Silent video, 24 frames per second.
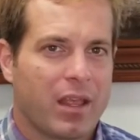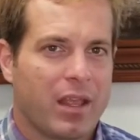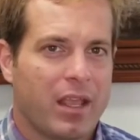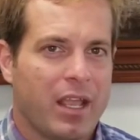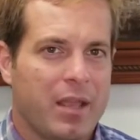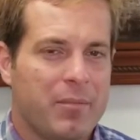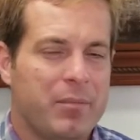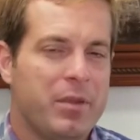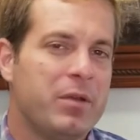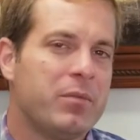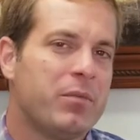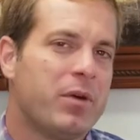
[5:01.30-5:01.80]

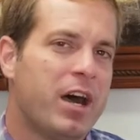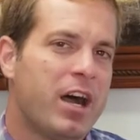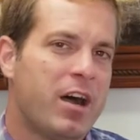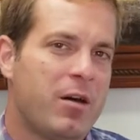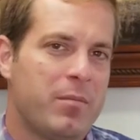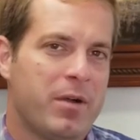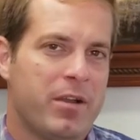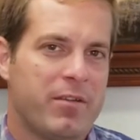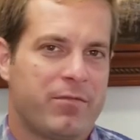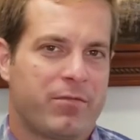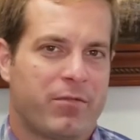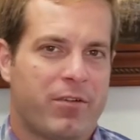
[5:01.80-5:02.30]
Meanwhile,
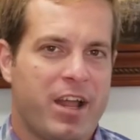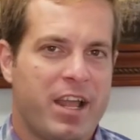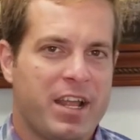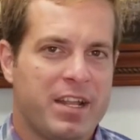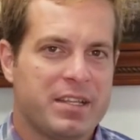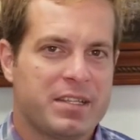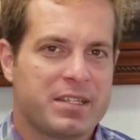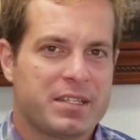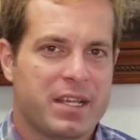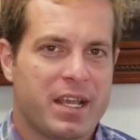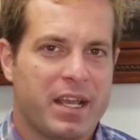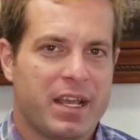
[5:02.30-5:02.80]
my
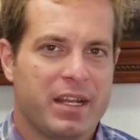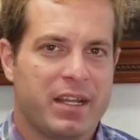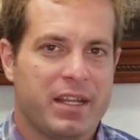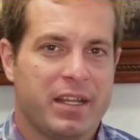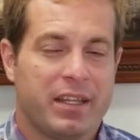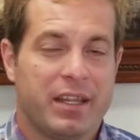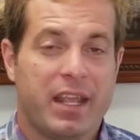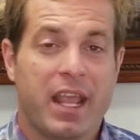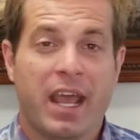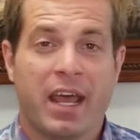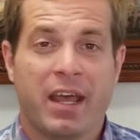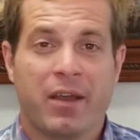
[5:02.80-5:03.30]
friend said,
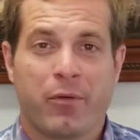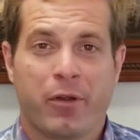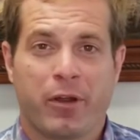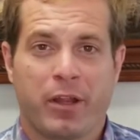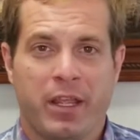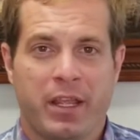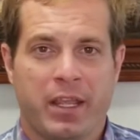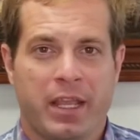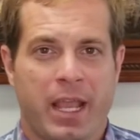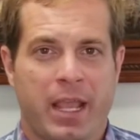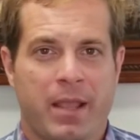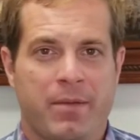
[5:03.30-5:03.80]
yeah, where
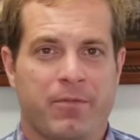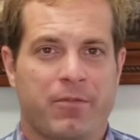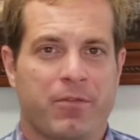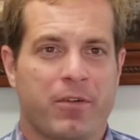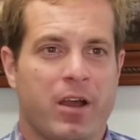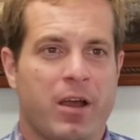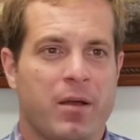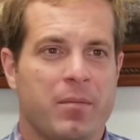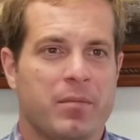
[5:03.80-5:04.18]
he came from,